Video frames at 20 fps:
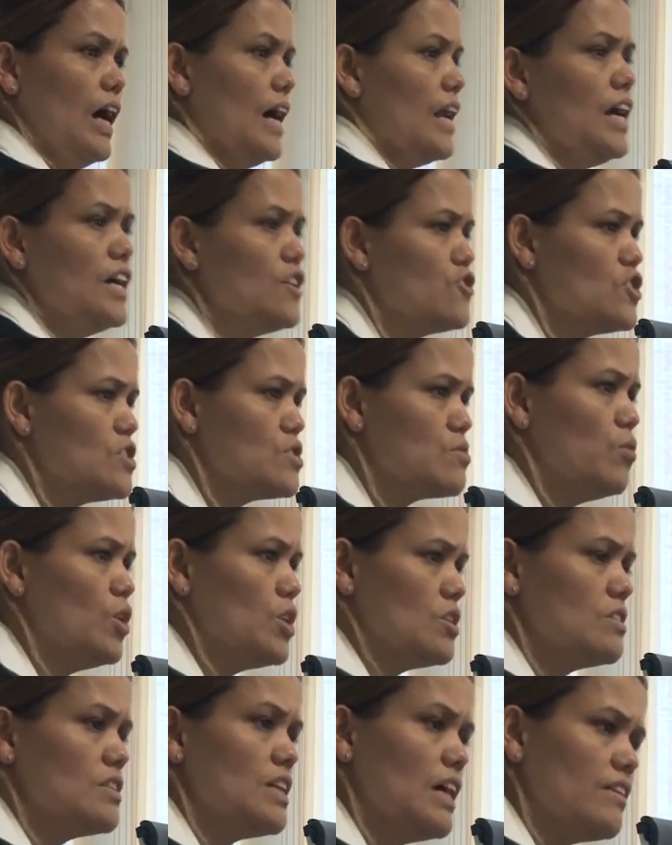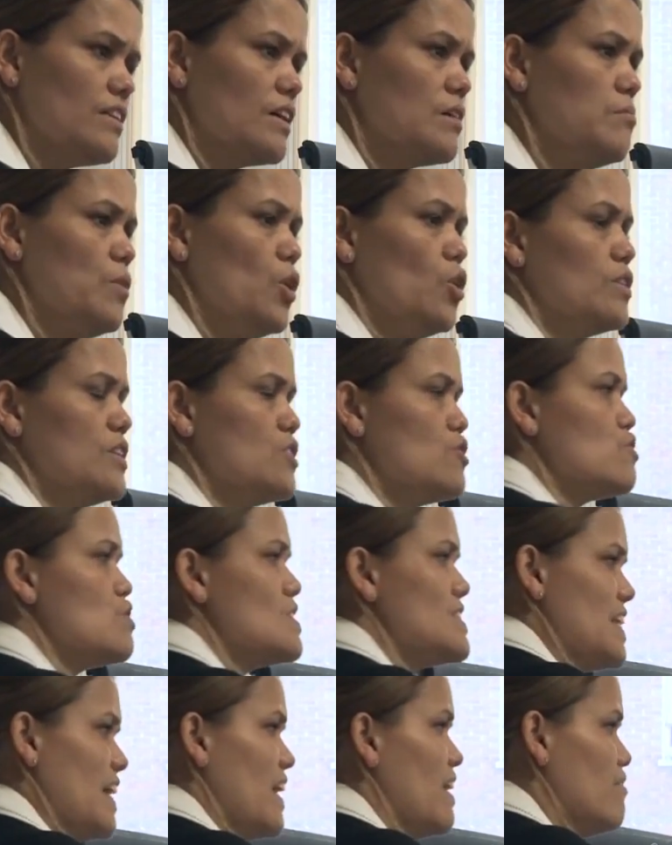And I just wanted nothing more than to
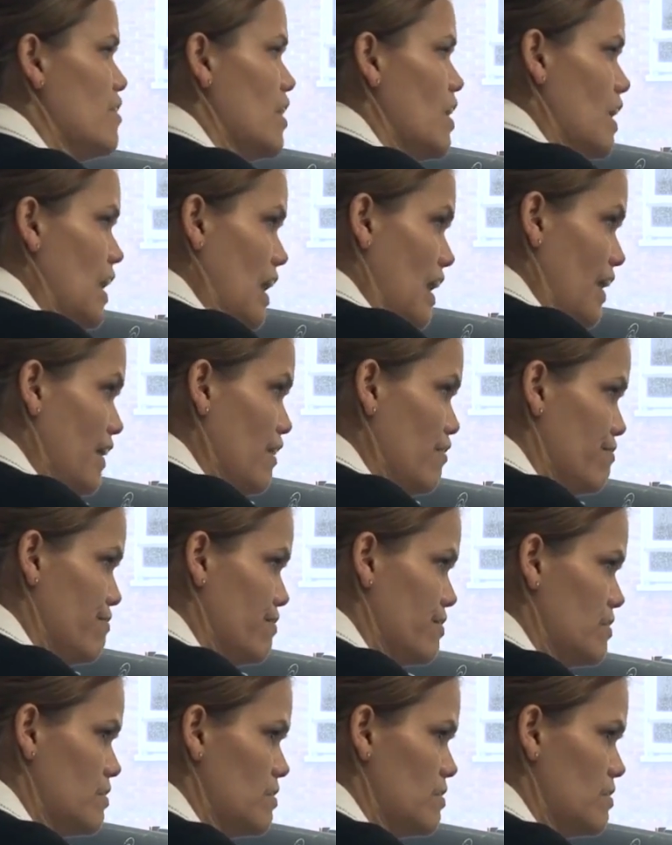save her life